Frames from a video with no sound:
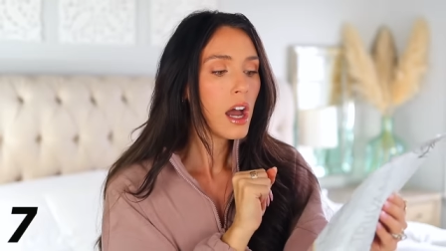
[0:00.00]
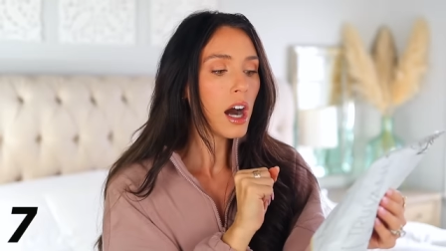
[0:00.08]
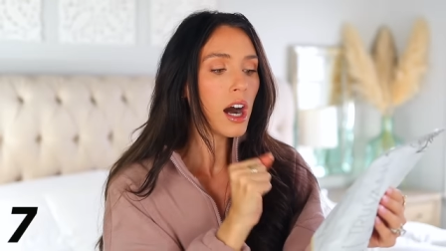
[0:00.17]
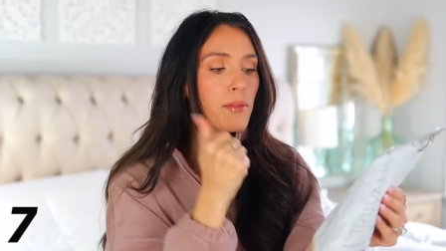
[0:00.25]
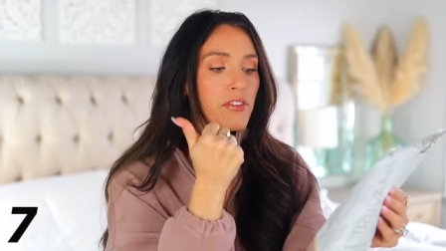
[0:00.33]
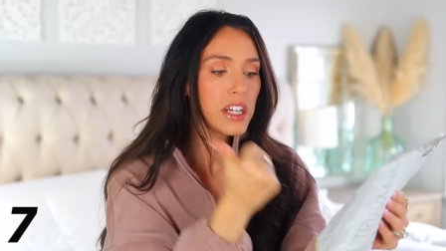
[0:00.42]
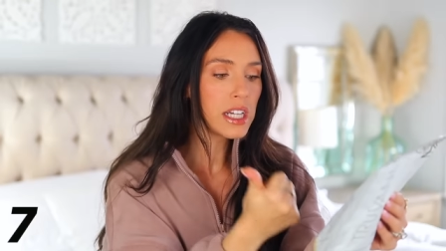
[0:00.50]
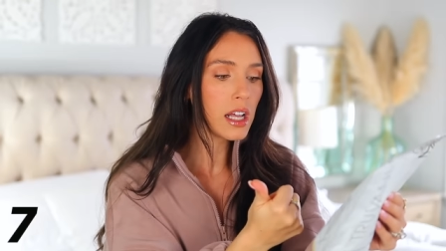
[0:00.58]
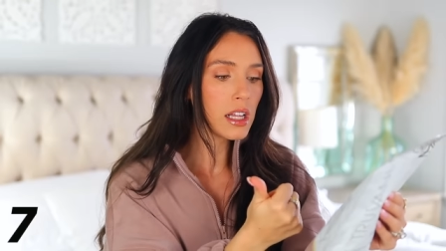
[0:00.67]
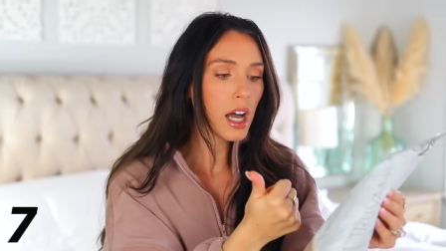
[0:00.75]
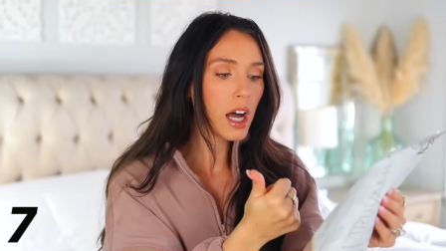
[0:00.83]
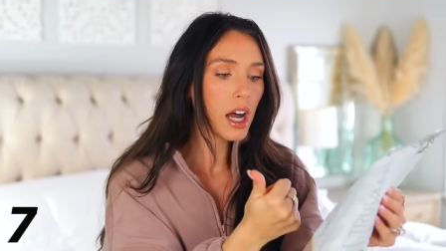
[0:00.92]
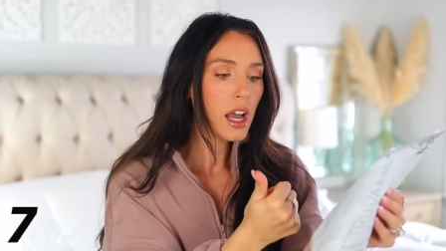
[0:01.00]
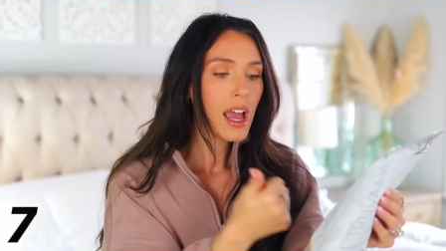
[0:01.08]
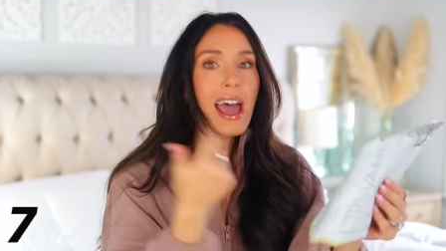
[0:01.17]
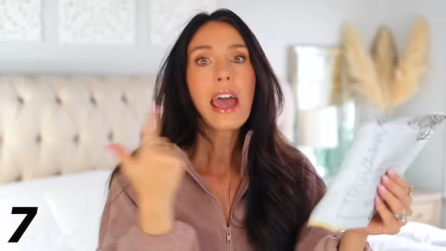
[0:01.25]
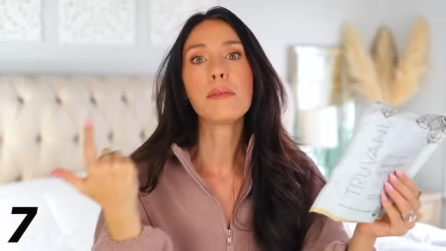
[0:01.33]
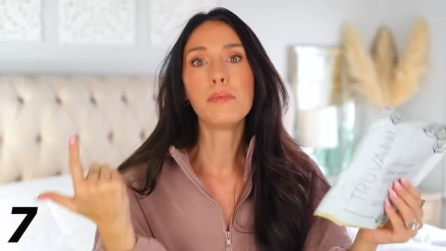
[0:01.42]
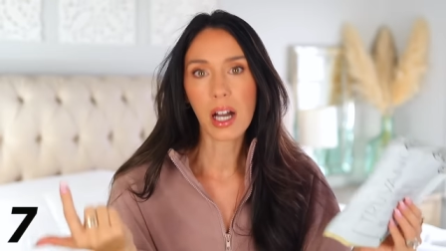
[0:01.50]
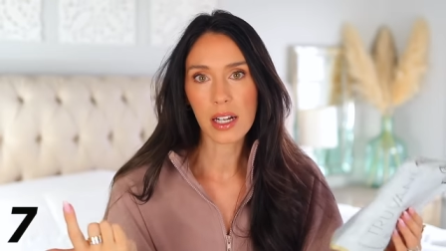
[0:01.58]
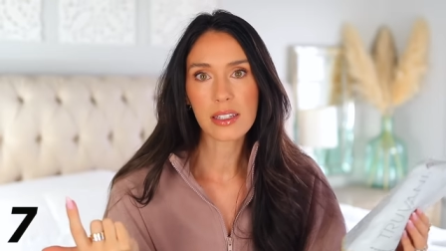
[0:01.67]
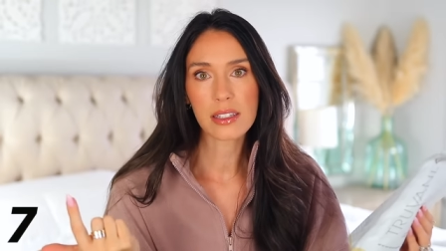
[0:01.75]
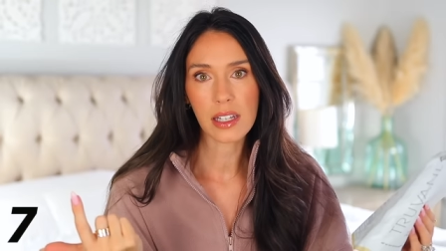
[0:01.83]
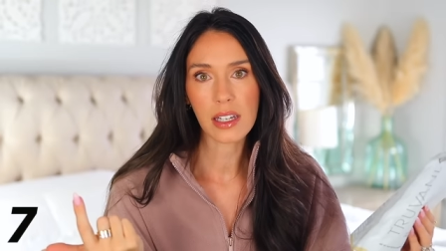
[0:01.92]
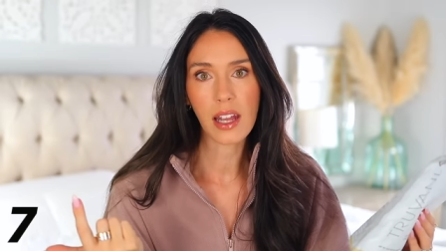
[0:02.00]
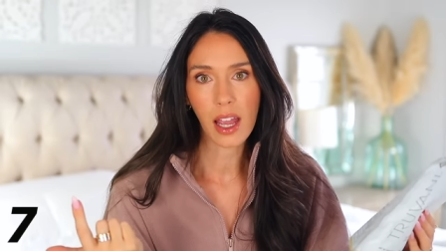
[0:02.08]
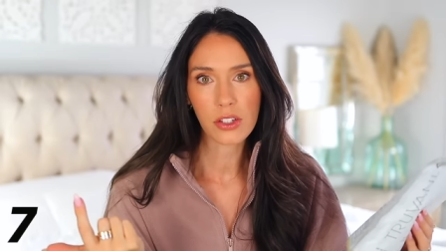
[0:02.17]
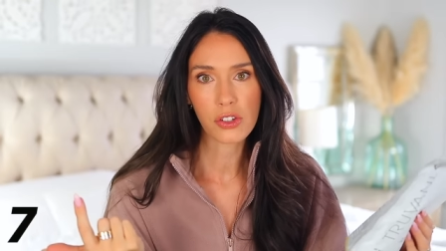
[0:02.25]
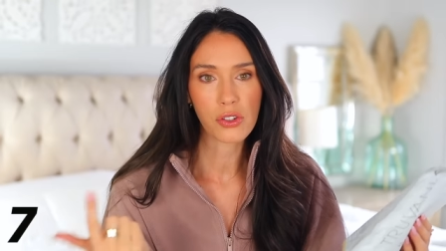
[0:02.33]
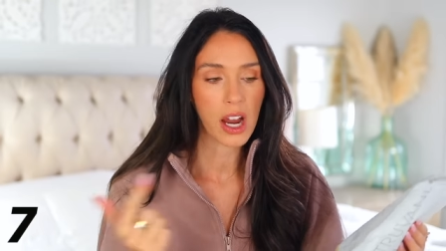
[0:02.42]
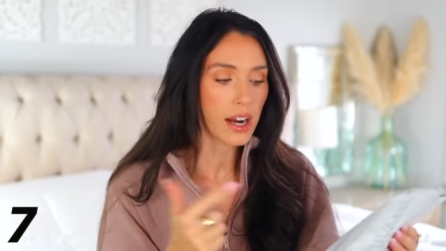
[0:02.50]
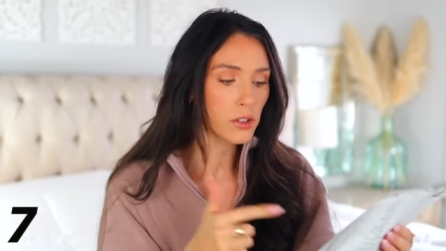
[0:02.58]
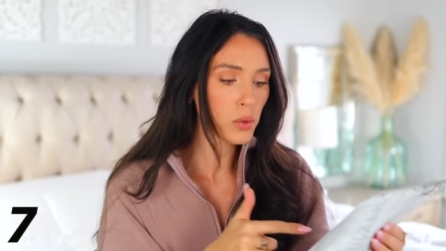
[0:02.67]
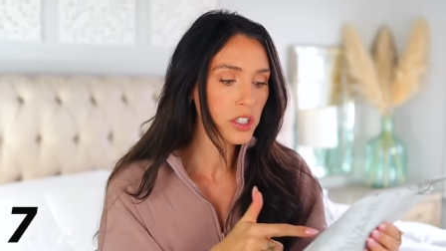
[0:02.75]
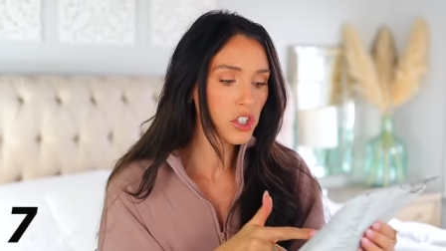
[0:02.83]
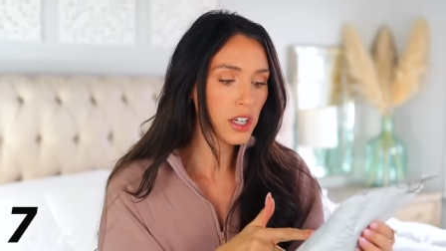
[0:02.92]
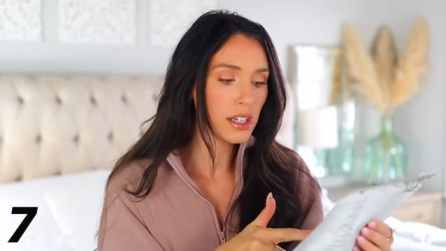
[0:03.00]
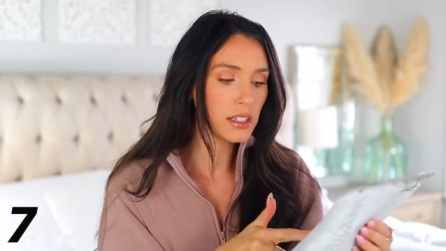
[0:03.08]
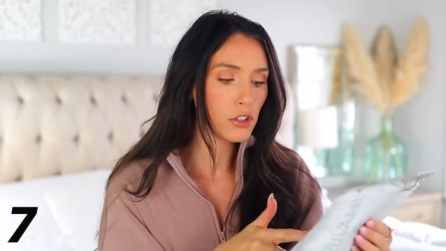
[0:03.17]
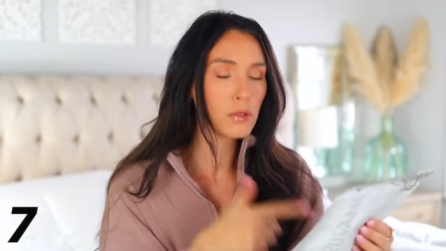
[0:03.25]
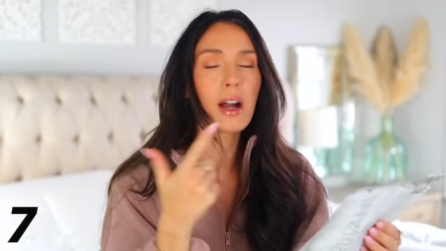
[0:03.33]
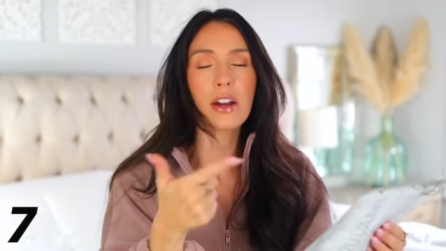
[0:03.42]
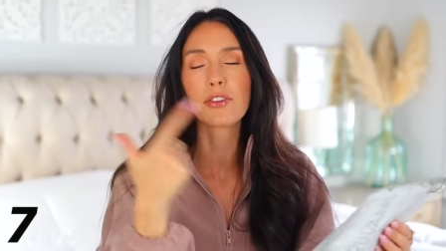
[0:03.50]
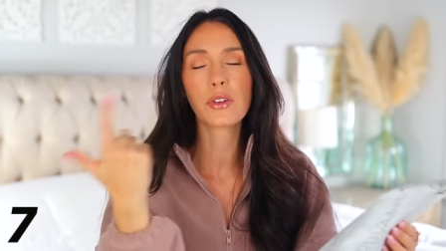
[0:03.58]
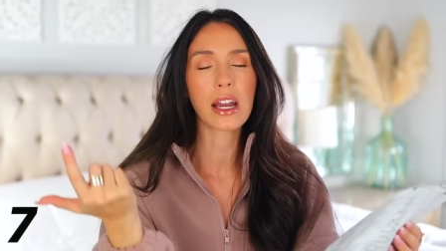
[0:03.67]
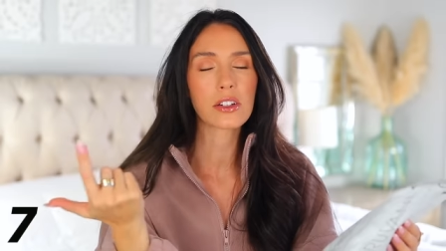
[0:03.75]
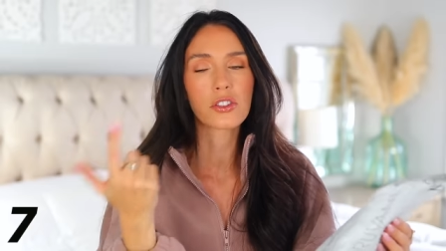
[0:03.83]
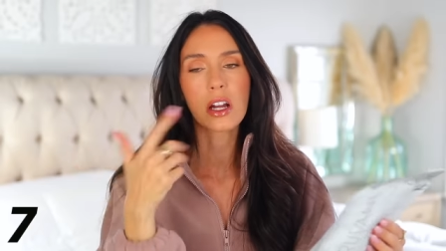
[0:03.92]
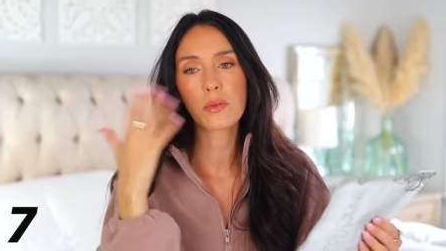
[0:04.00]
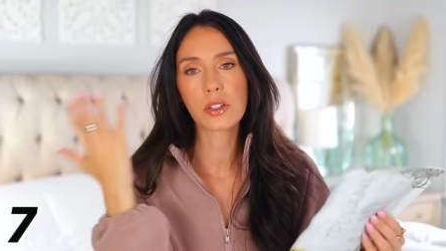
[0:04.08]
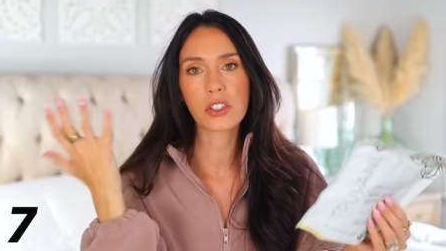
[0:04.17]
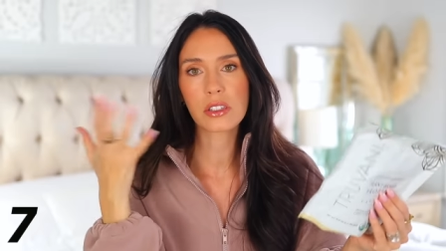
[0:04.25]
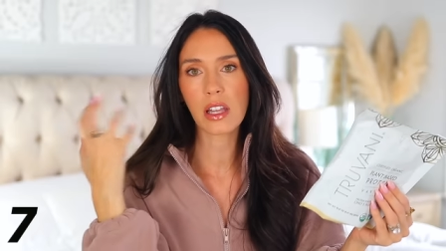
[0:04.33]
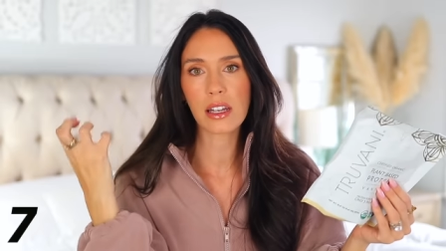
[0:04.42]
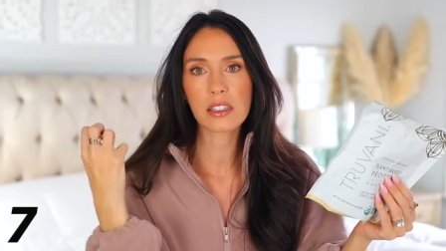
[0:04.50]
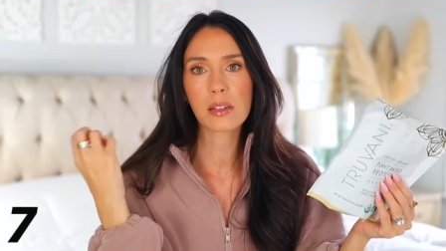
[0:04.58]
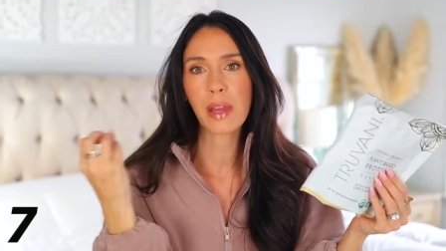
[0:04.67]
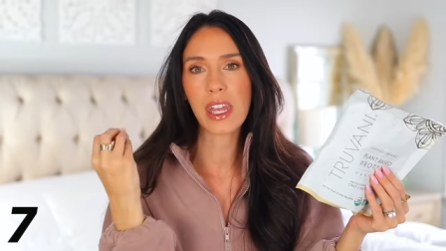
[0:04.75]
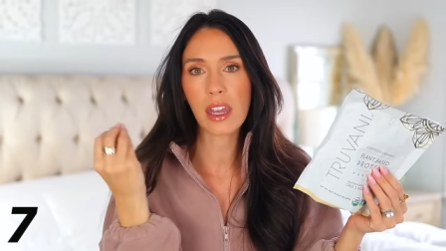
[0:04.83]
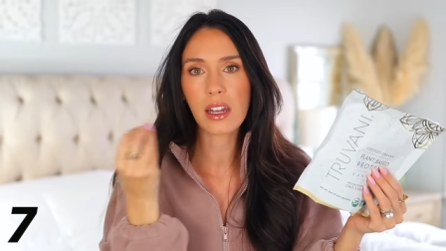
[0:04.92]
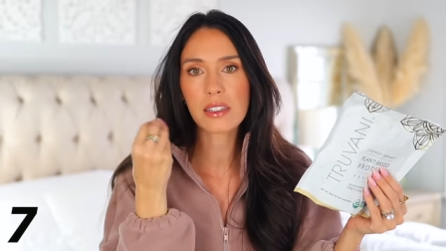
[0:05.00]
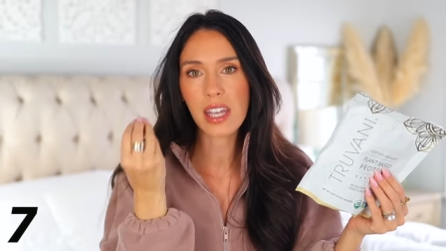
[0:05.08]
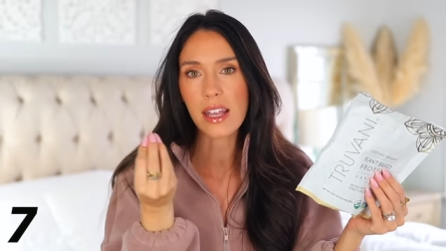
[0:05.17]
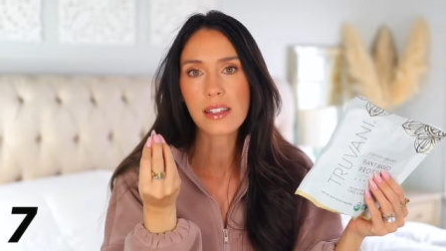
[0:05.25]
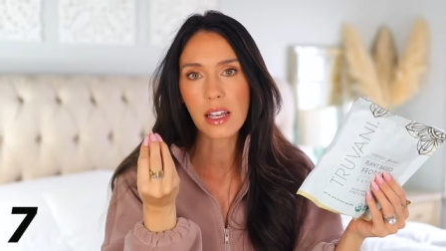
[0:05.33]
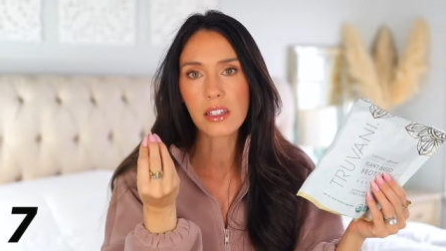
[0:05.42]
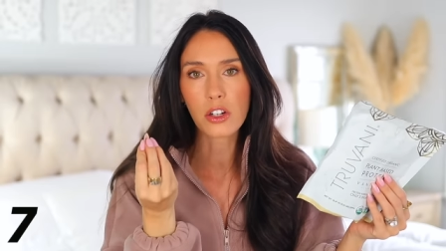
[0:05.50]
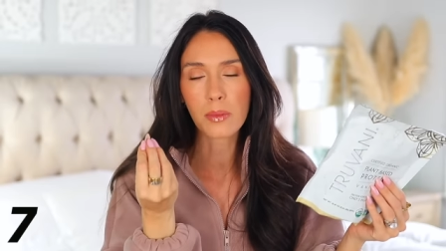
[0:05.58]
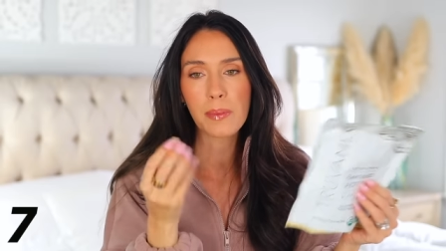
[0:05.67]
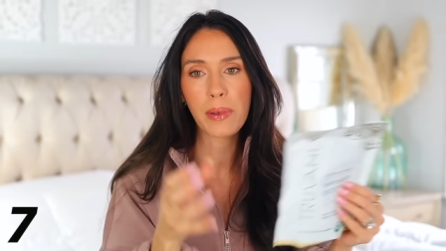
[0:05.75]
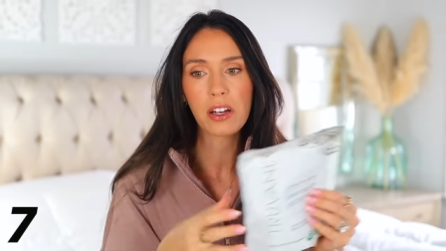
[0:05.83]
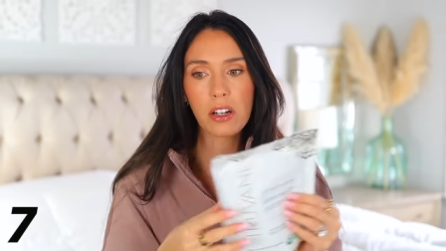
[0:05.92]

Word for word: um, vanilla, and monk seed extract, which is, or monk fruit extract, which is like to make it taste a little bit better.